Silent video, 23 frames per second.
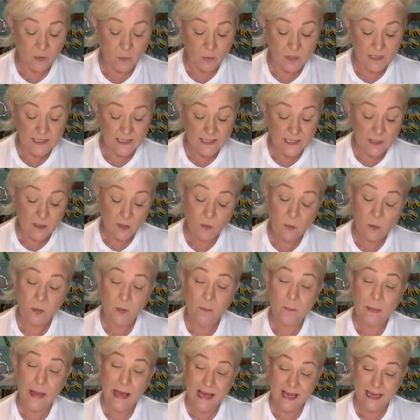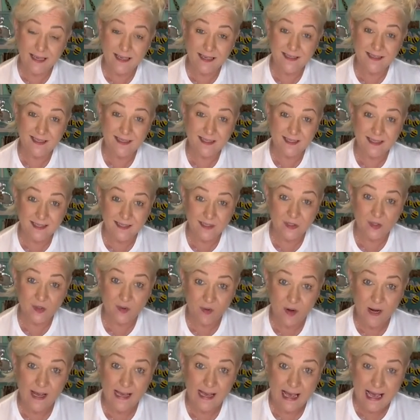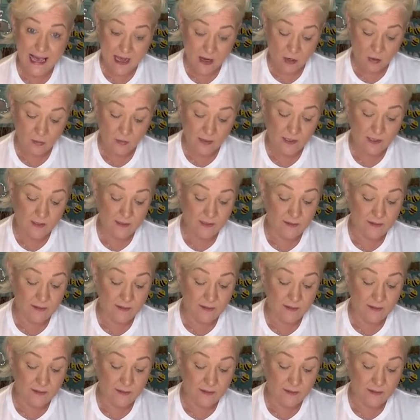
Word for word: a resealable bag because it does dry out.